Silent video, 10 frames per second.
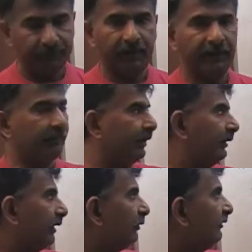Anyway,
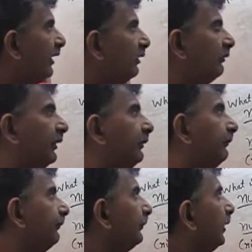that was the end of it.
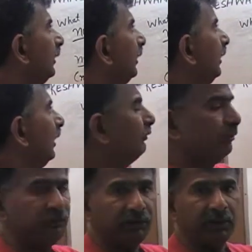If you
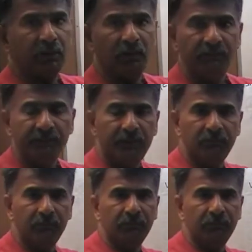wish to get hold of me for